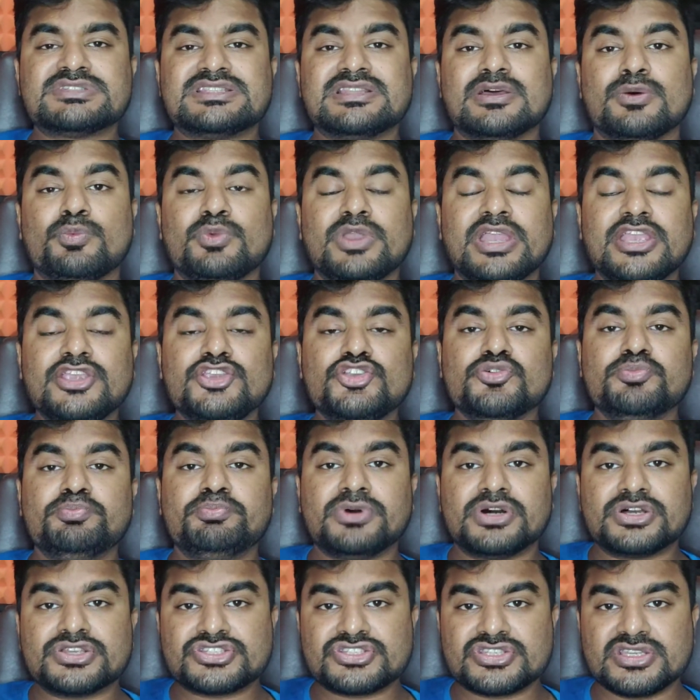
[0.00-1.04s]
the way you
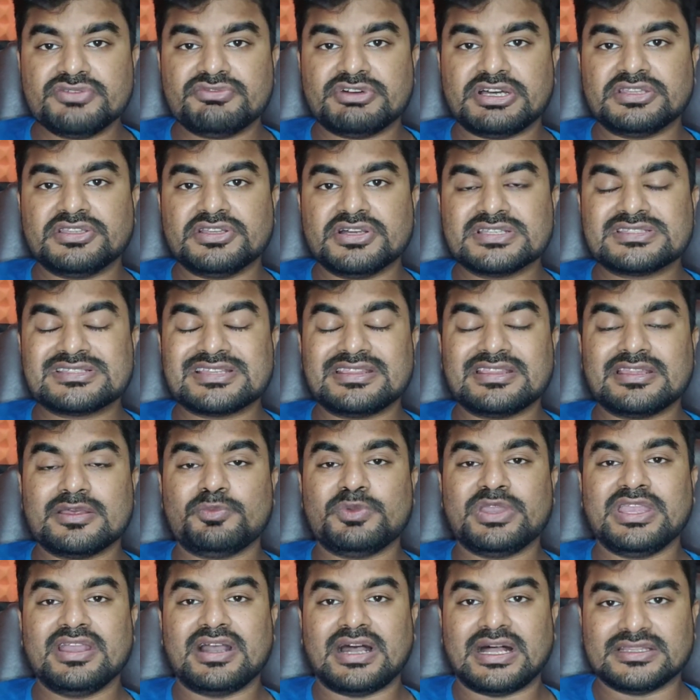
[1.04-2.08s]
perceive others and the
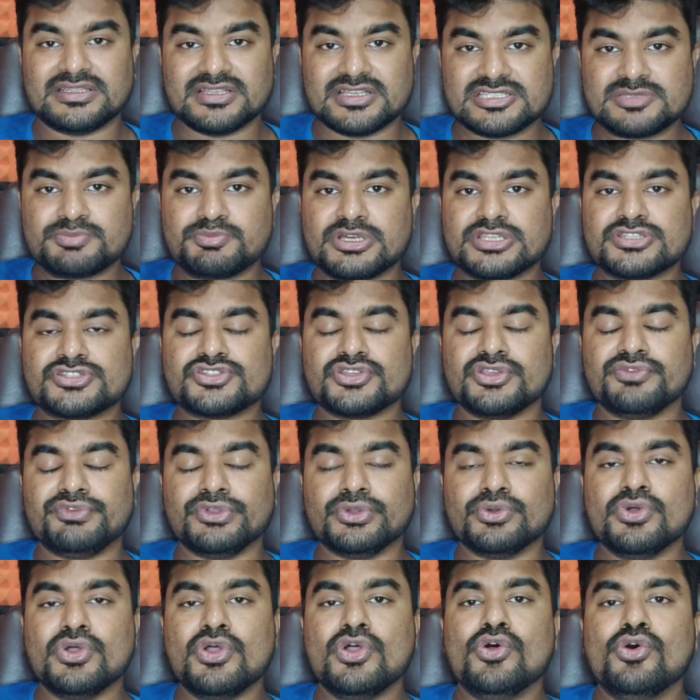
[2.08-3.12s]
way others perceive
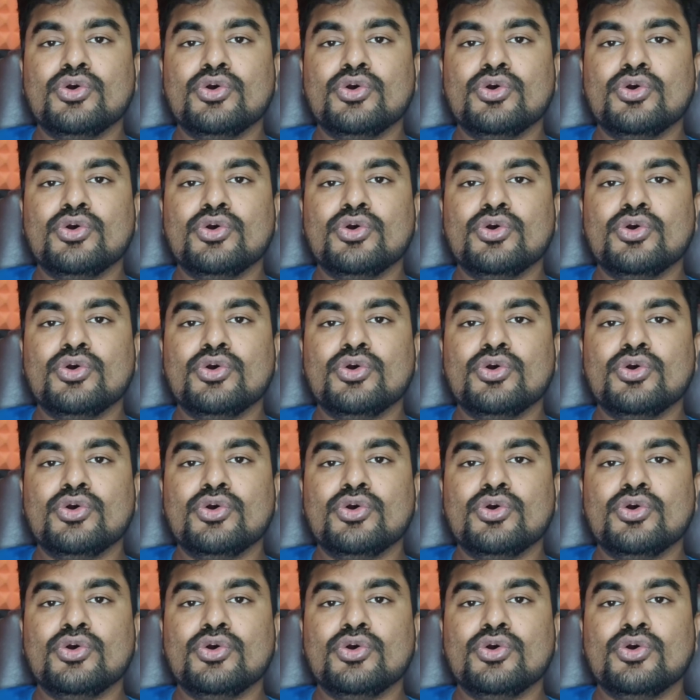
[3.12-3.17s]
you,